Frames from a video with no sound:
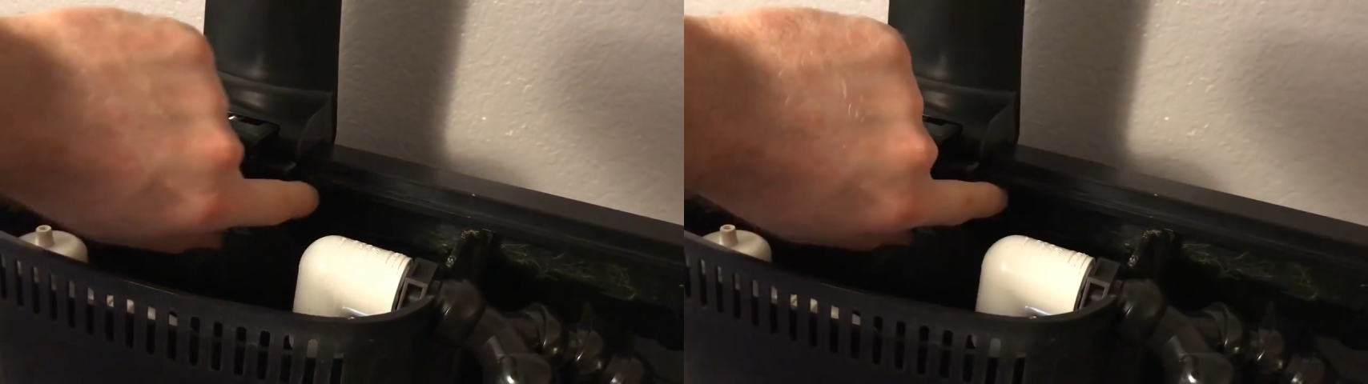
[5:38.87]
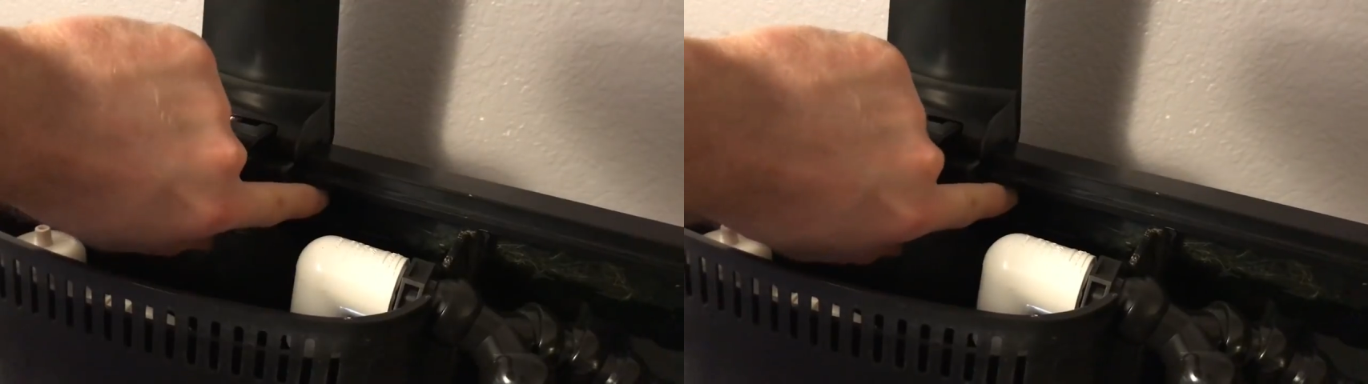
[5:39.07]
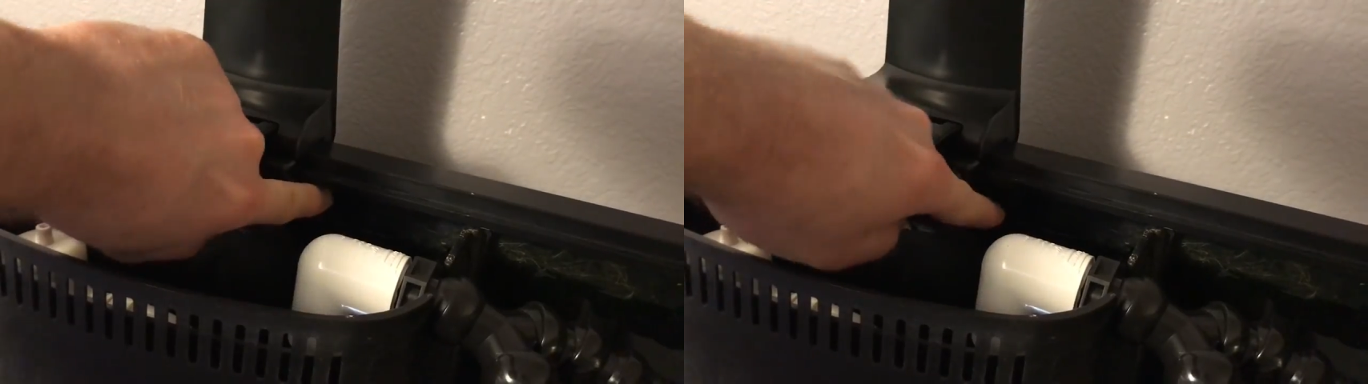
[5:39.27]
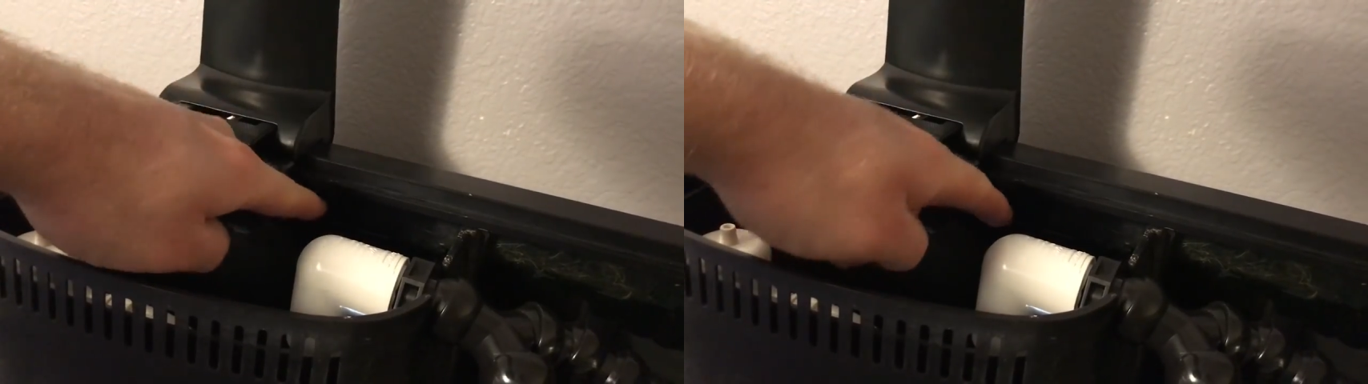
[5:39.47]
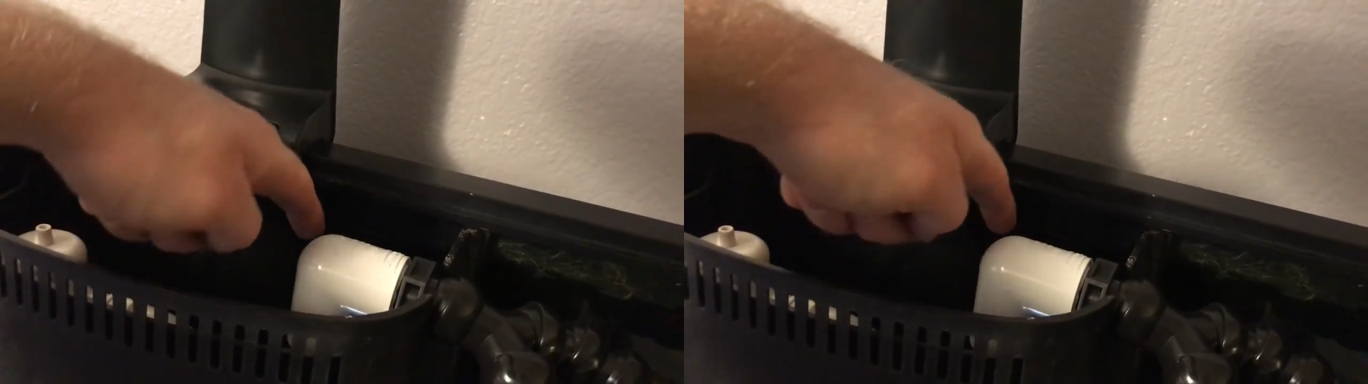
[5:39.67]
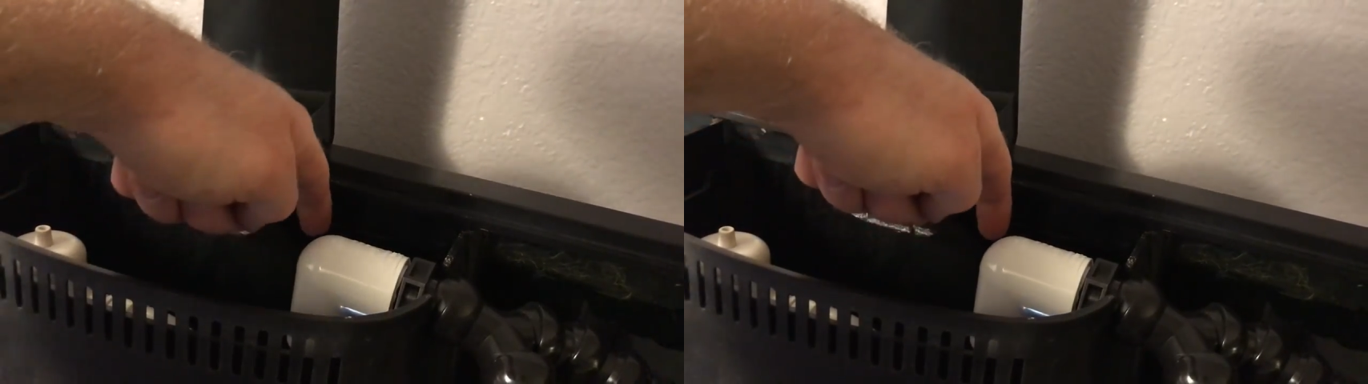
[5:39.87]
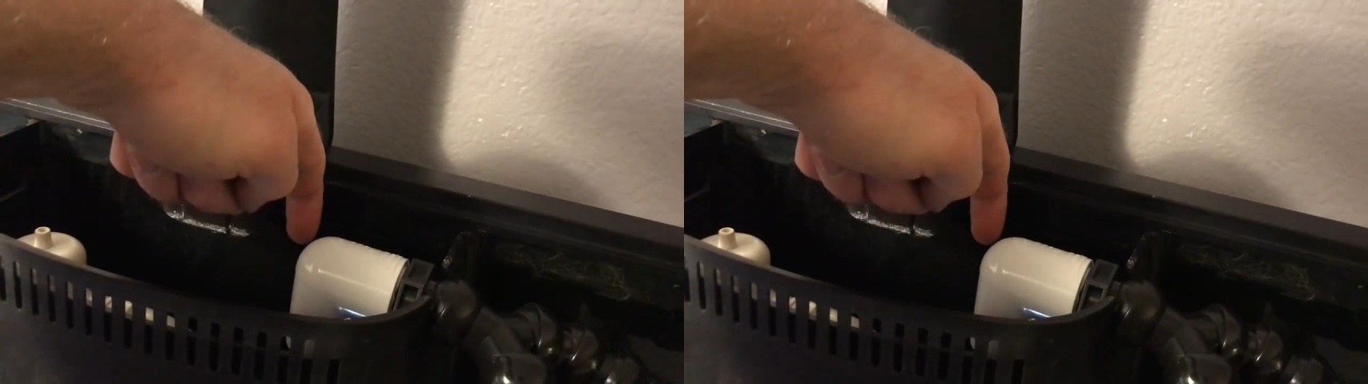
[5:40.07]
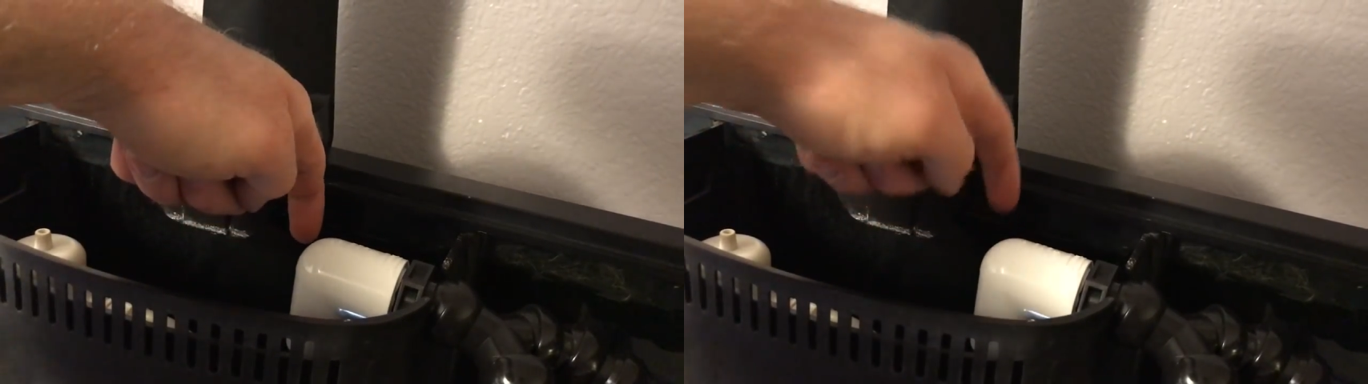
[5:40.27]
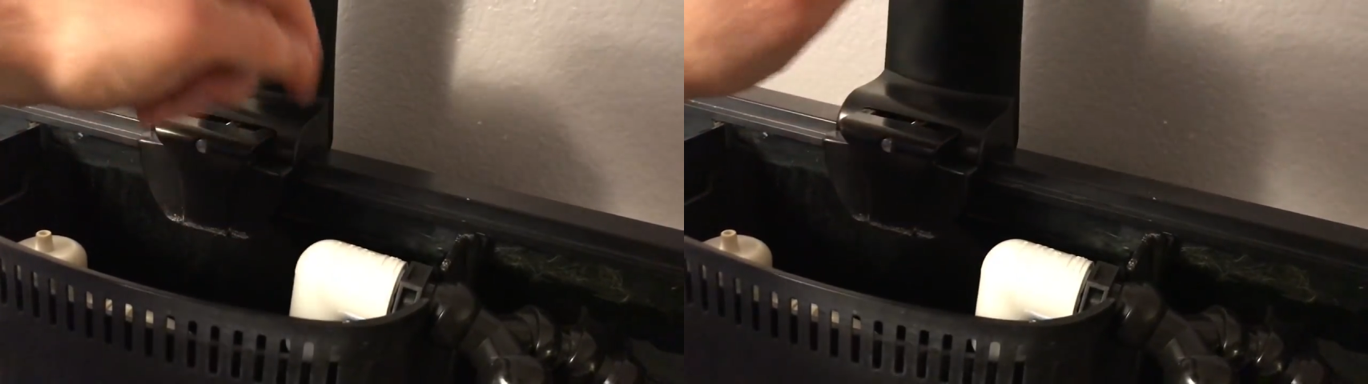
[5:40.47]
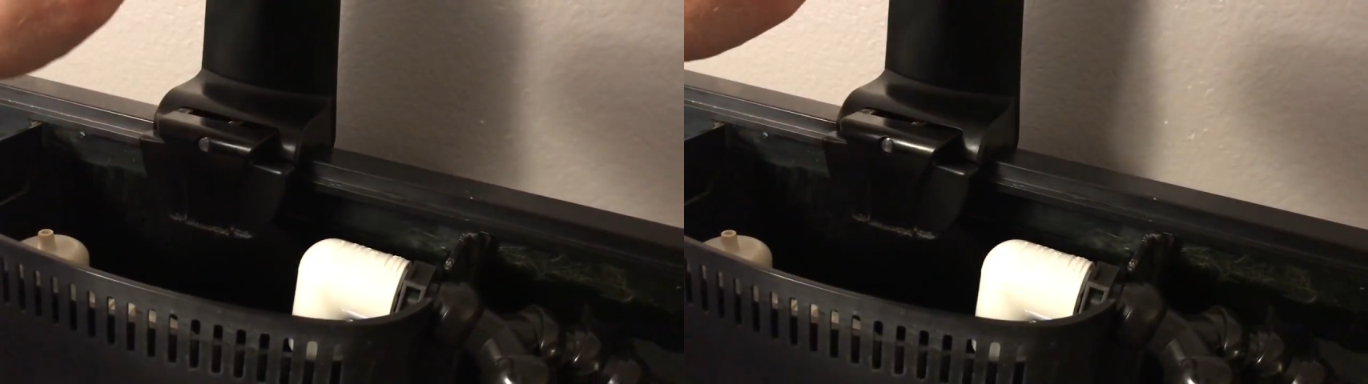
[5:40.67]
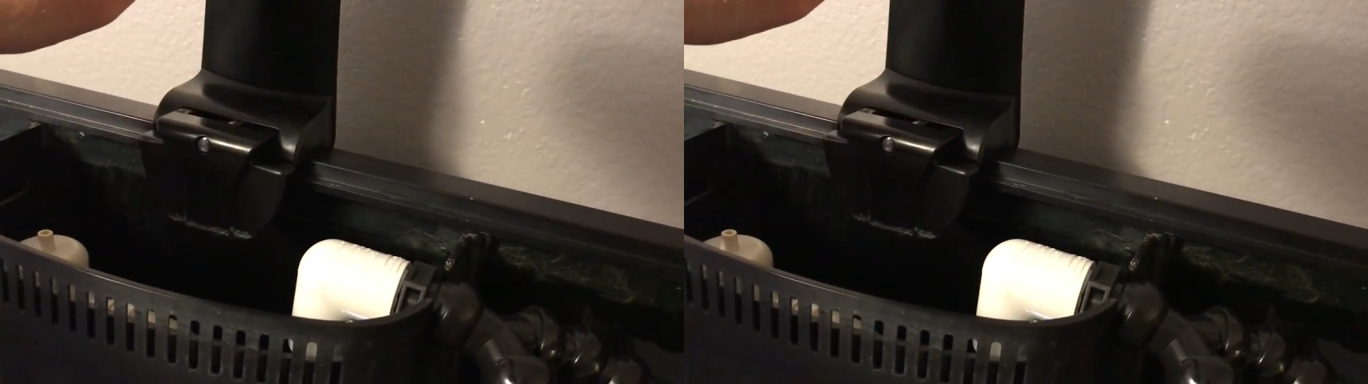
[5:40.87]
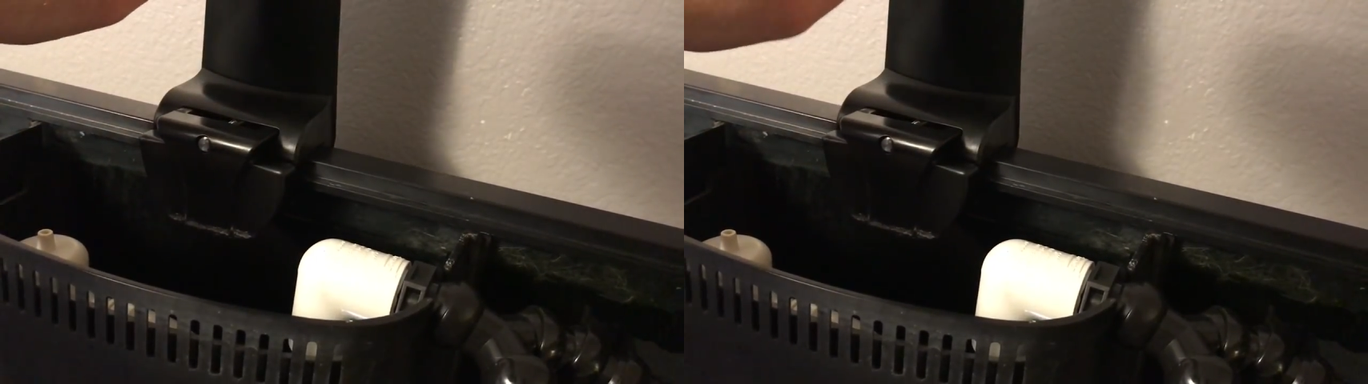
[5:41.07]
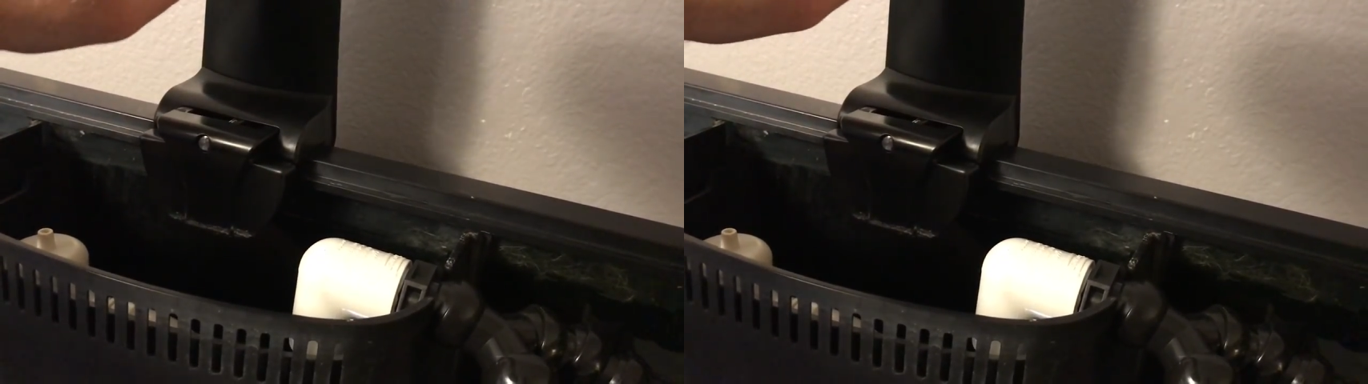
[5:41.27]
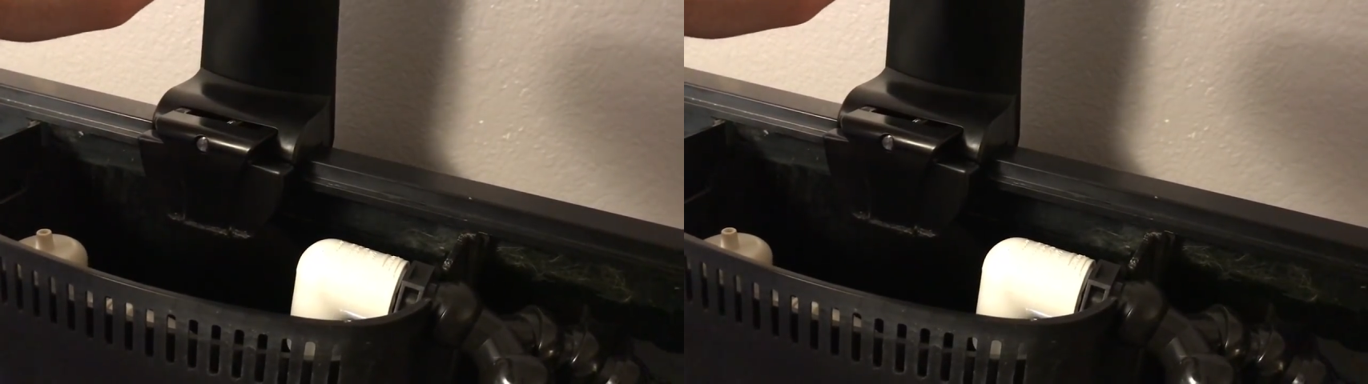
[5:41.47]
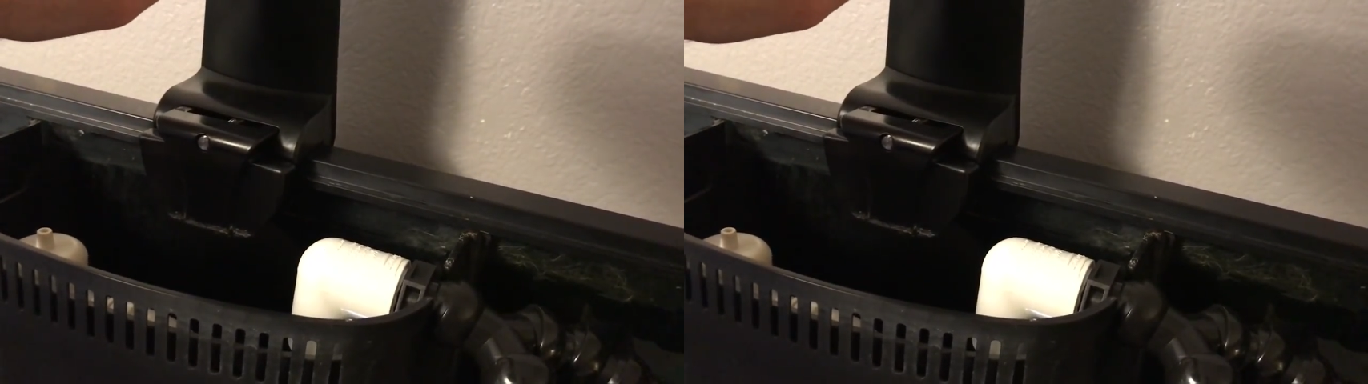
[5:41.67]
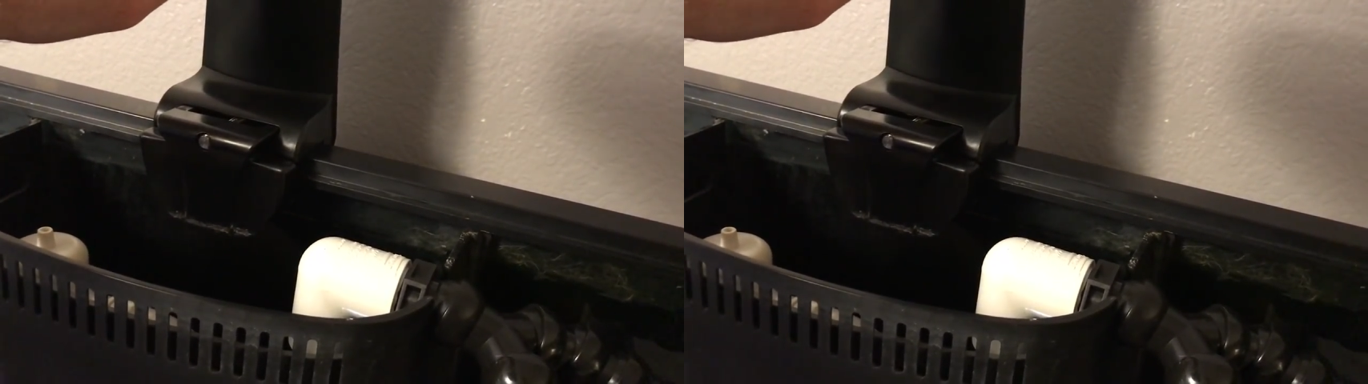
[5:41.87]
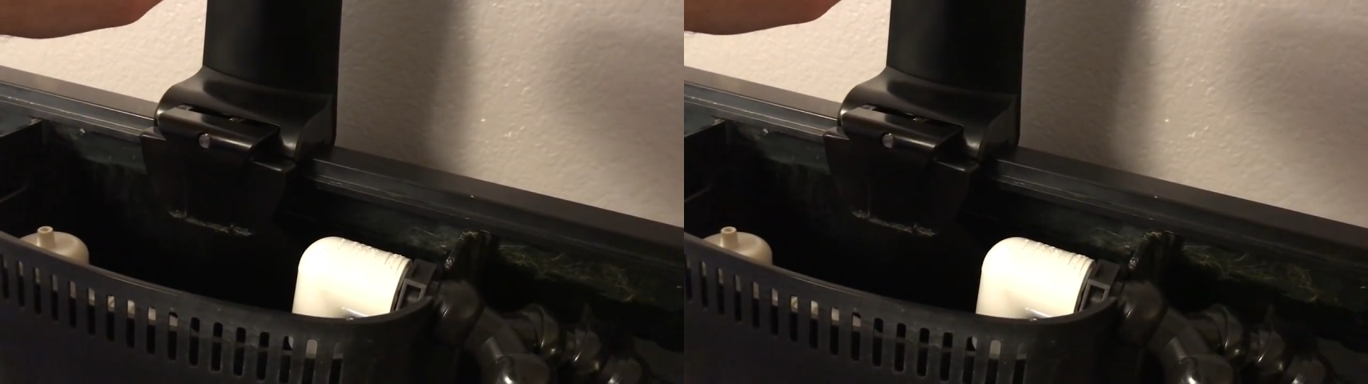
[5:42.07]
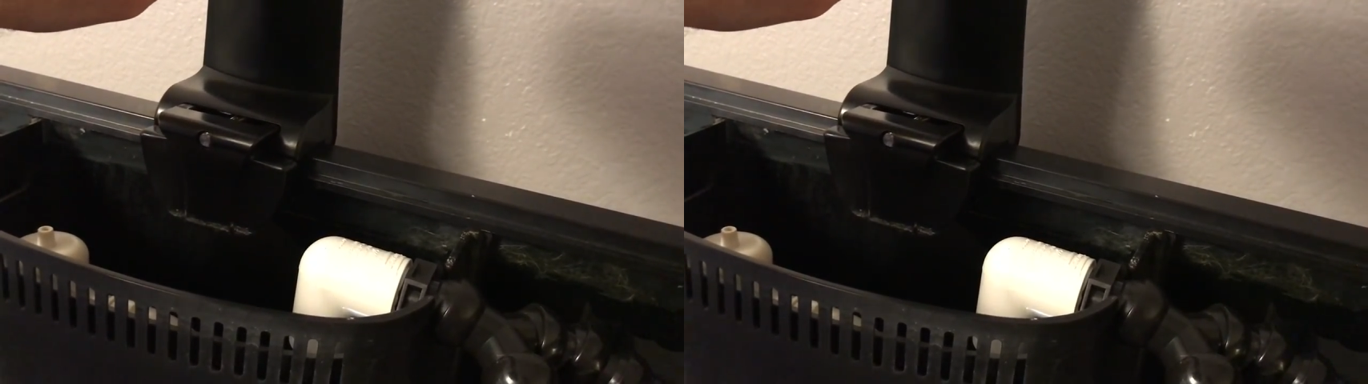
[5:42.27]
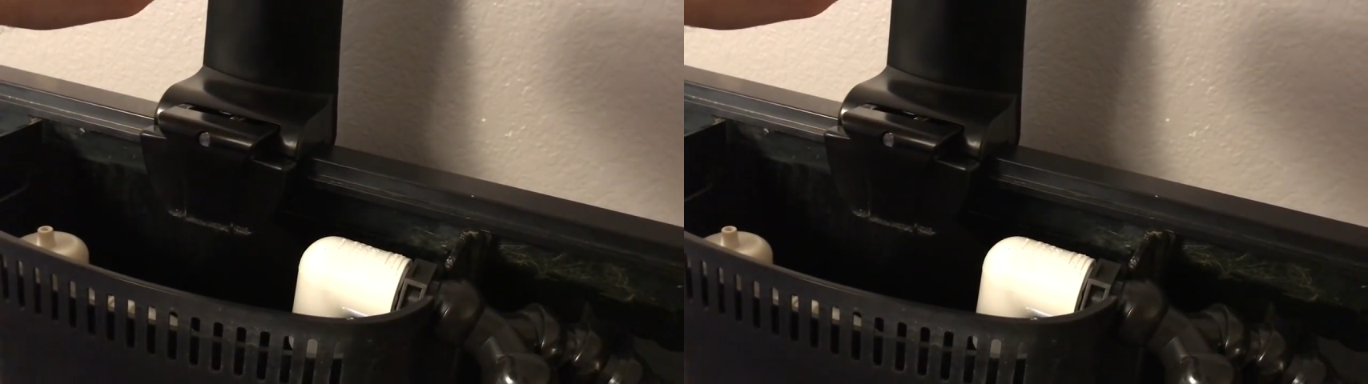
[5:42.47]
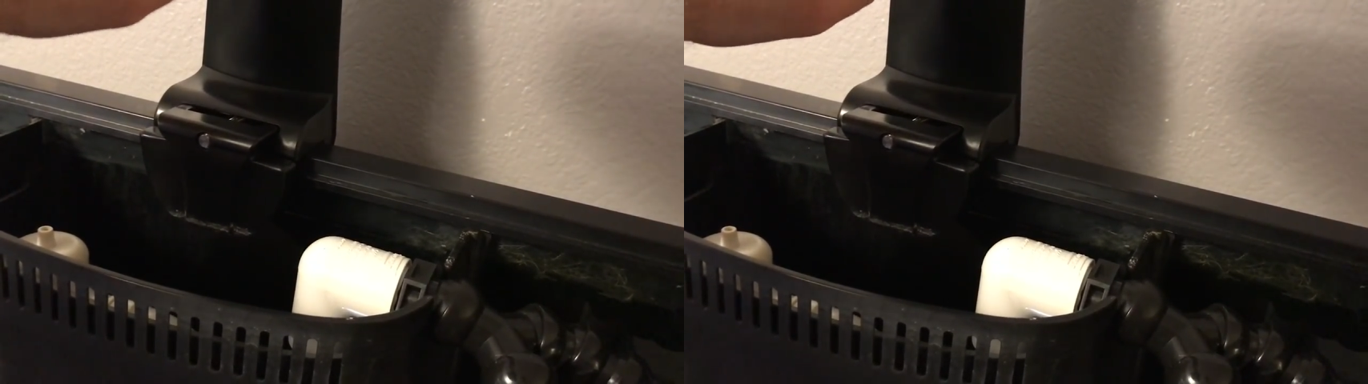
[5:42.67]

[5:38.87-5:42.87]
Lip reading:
(no speaker visible)